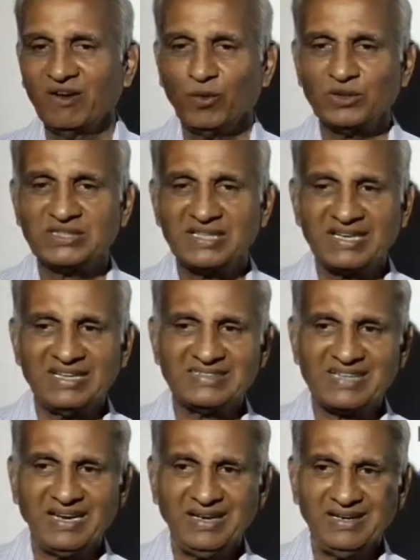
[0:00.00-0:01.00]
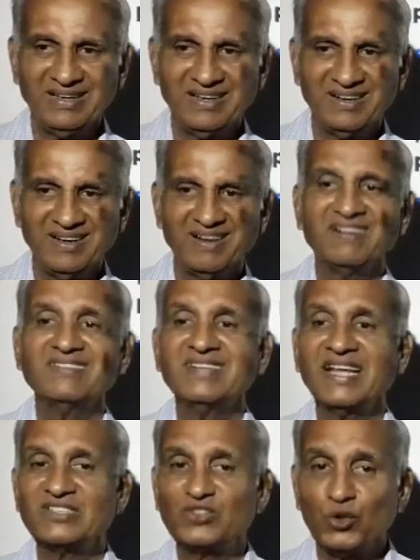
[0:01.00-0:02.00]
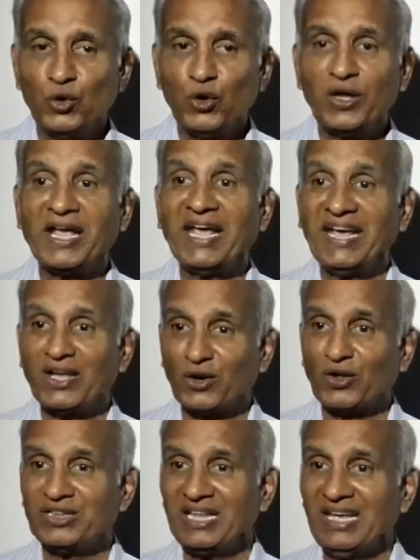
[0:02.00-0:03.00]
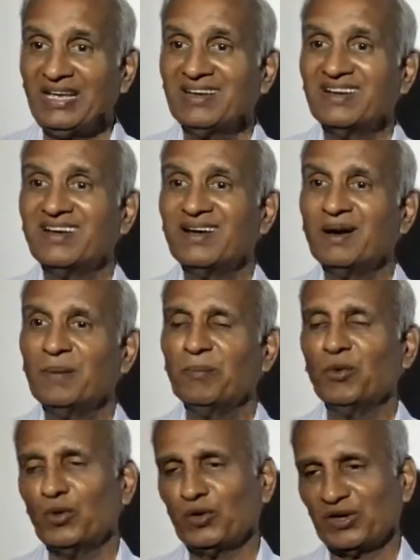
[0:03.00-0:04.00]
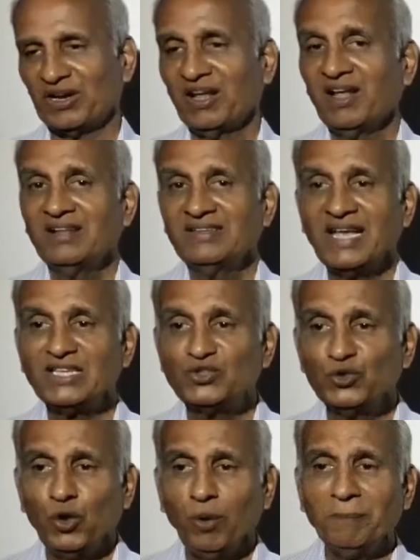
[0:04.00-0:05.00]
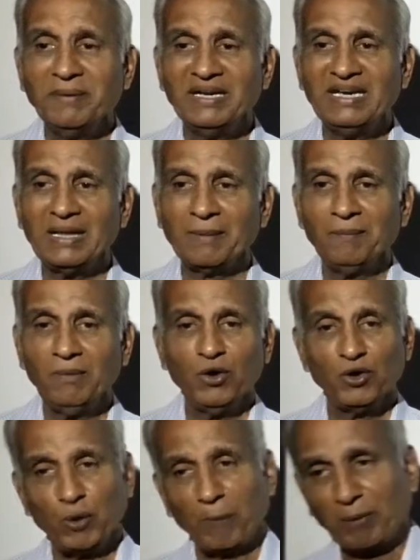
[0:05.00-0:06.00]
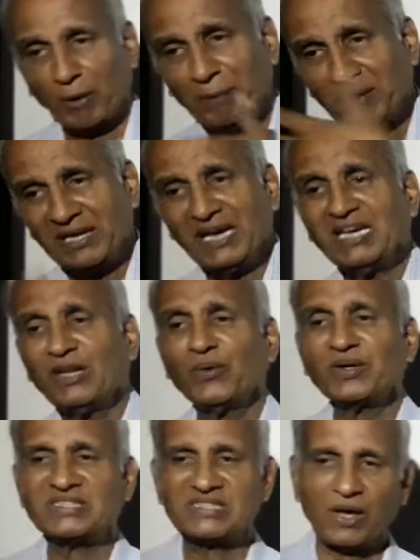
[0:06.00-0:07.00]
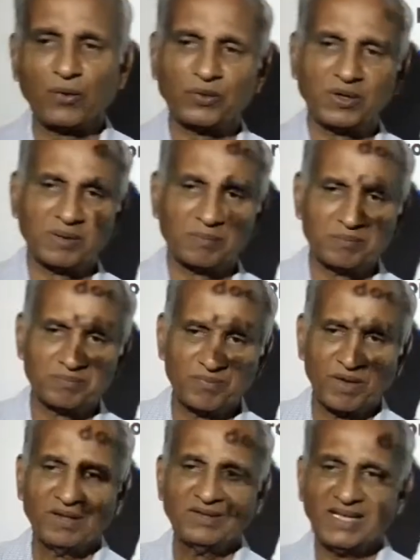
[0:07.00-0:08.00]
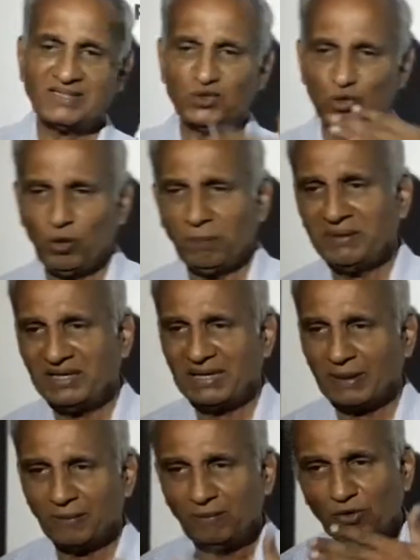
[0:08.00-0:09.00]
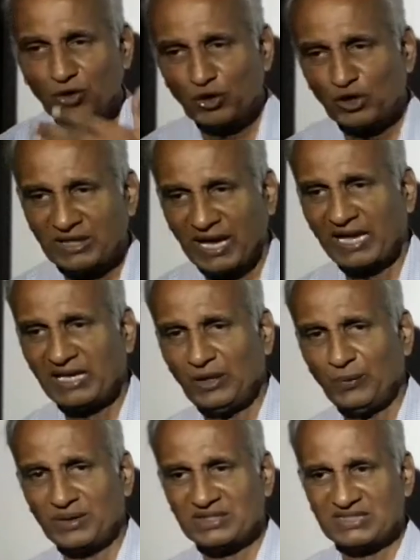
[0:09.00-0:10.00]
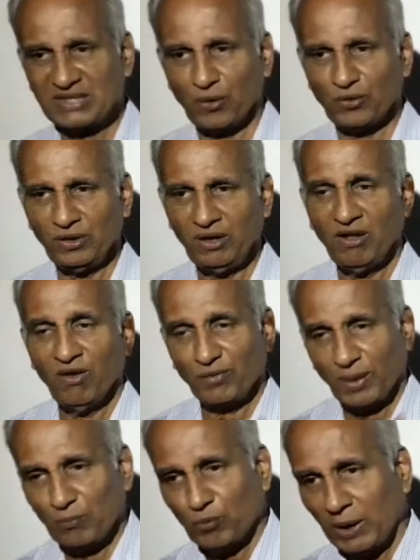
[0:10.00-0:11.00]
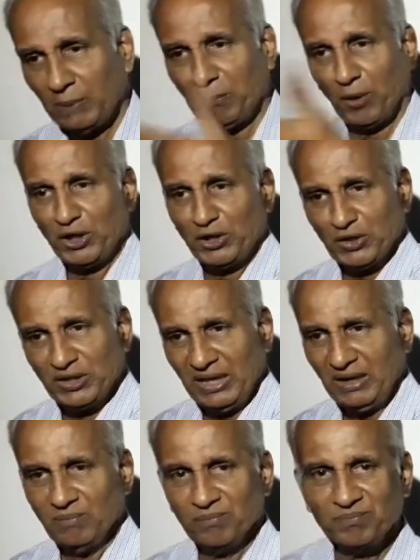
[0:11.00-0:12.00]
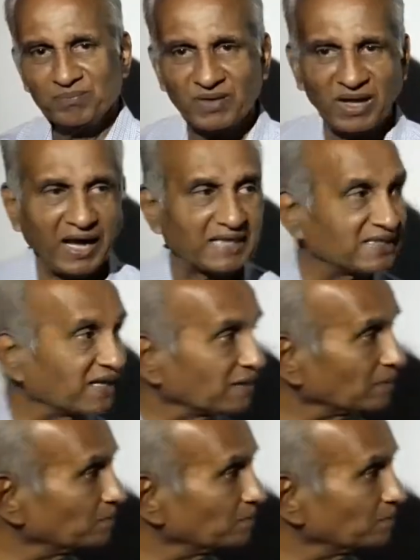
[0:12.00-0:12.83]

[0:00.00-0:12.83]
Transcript: What's the reason? There is no air on the moon. There is no medium to propagate your sound. There is no medium to carry your sound from one point to the other.